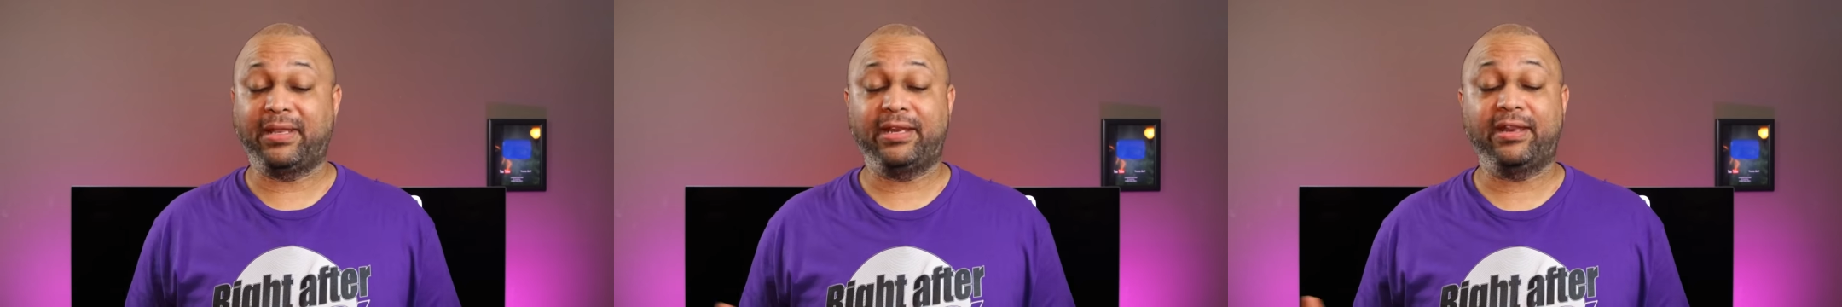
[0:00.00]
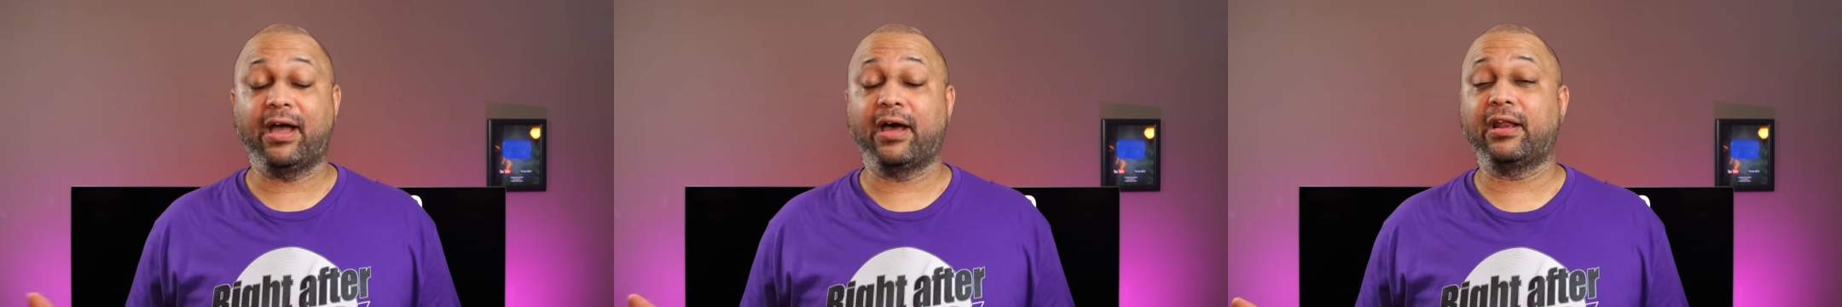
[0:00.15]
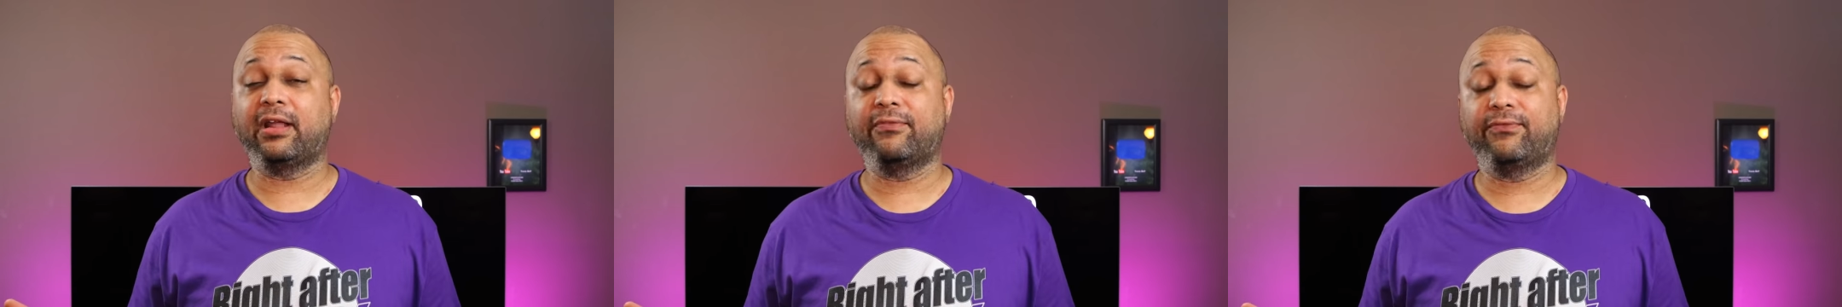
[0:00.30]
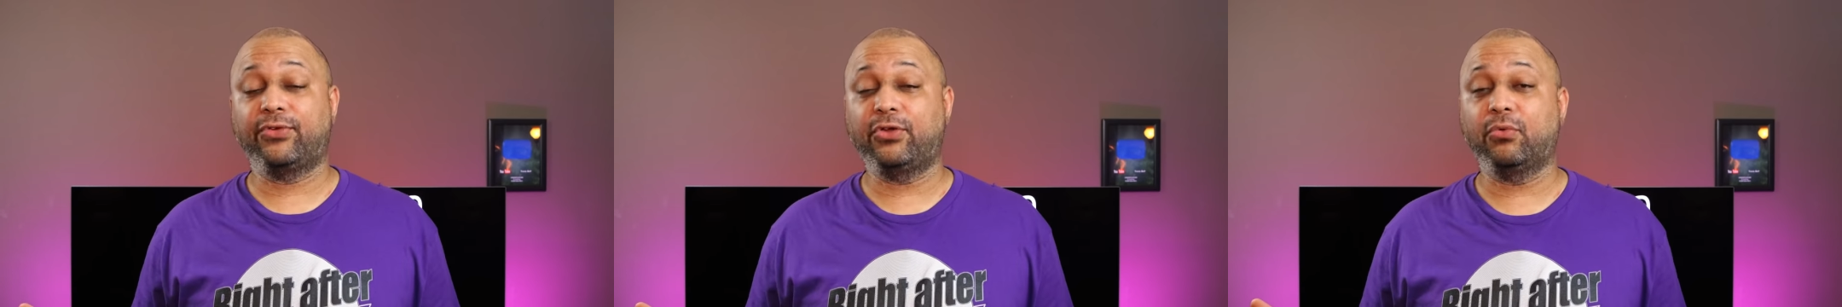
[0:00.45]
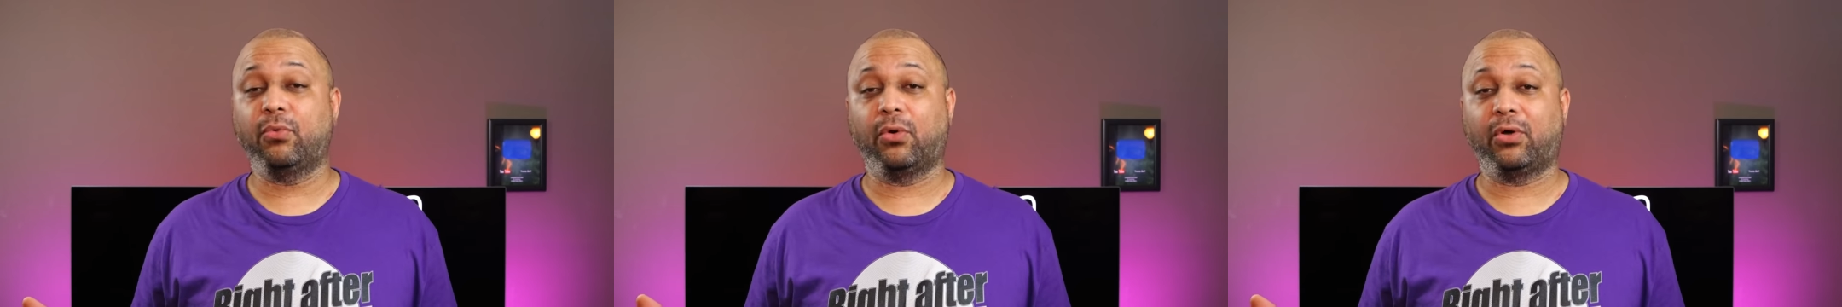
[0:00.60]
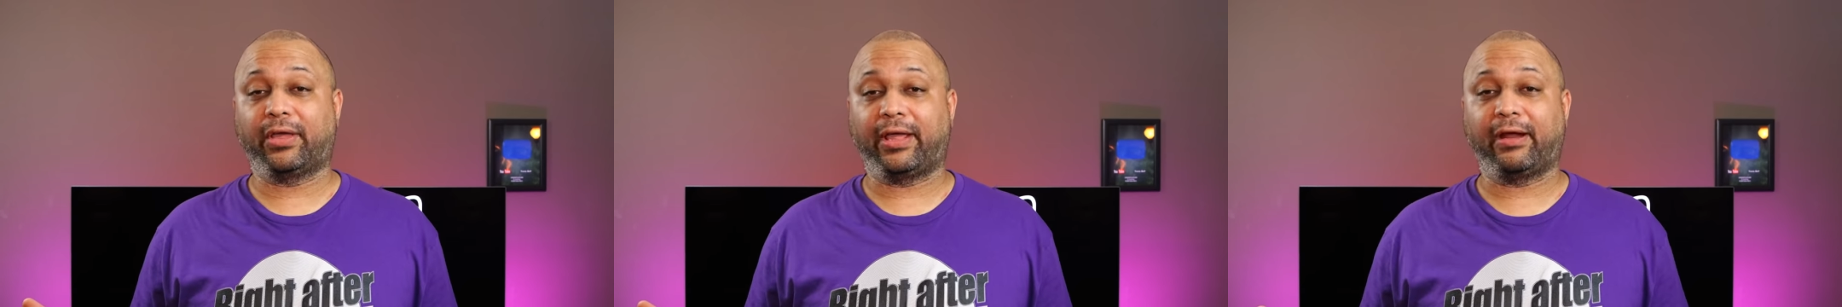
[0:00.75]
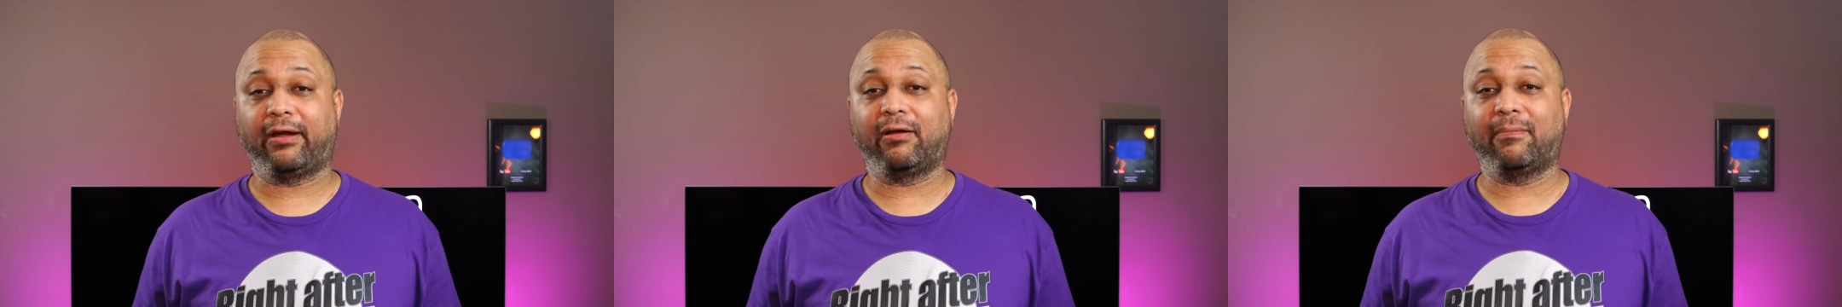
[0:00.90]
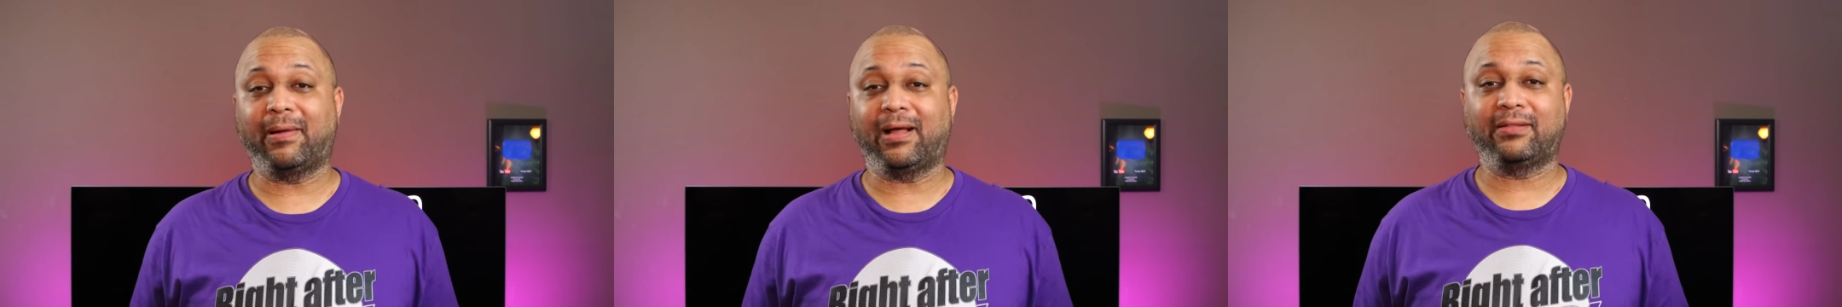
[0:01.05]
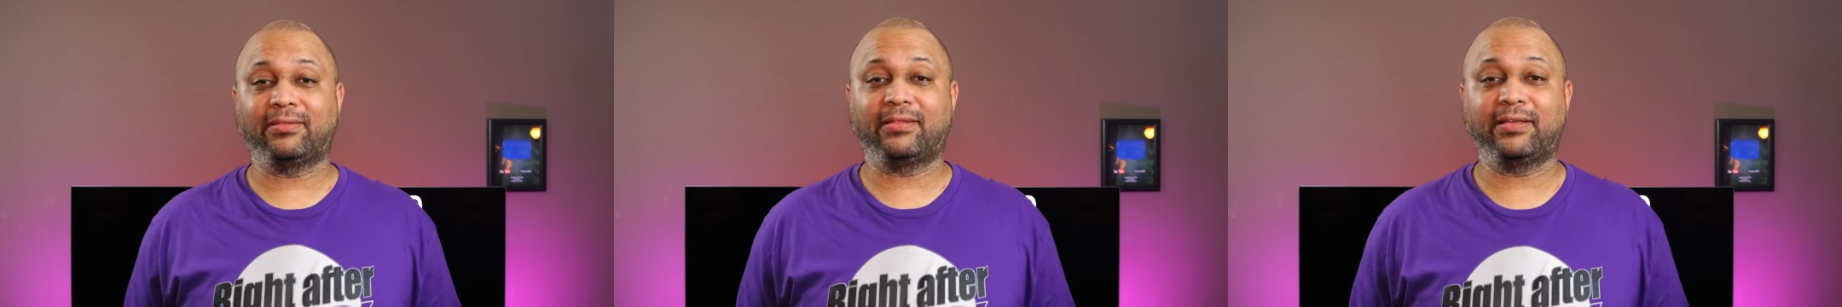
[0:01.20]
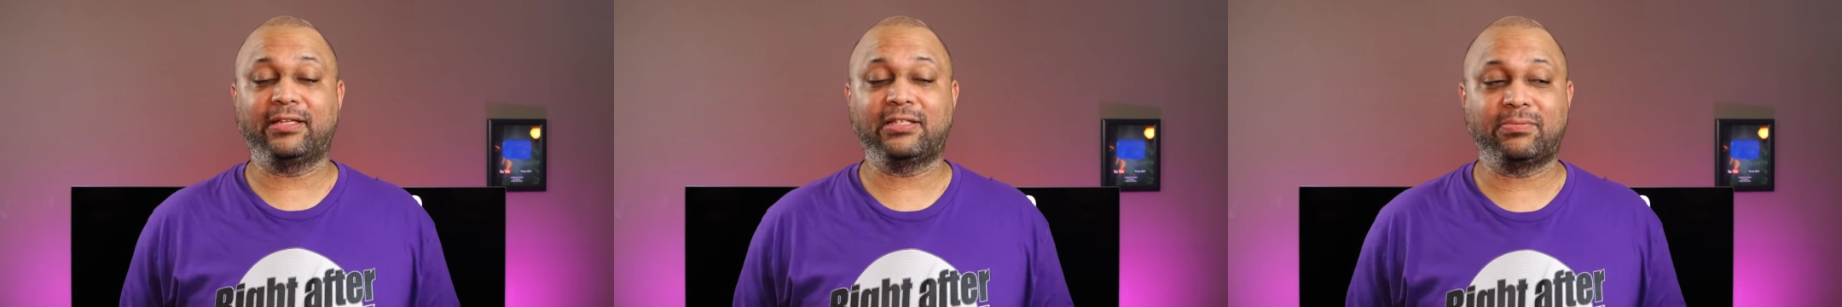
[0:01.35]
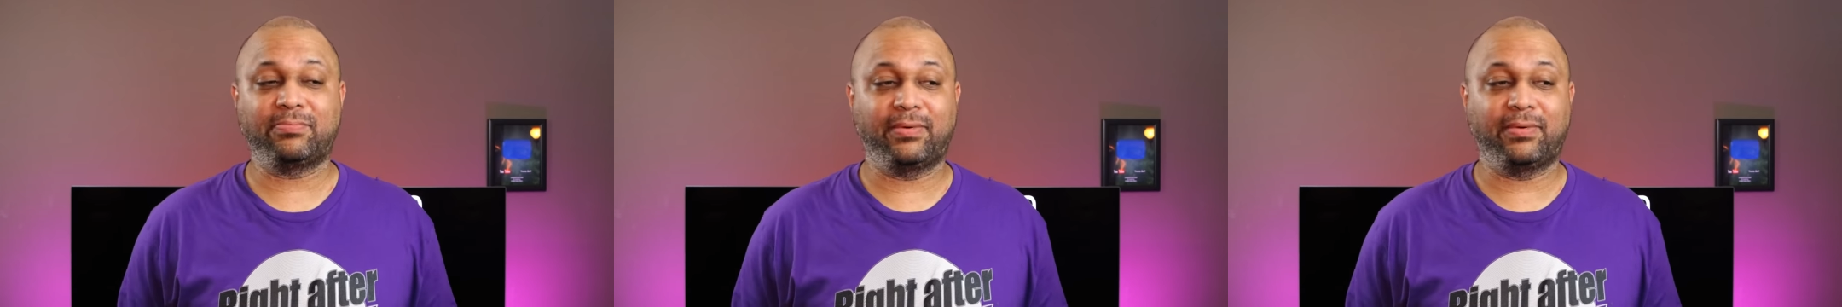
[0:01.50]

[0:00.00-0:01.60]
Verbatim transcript: none of you will care about this,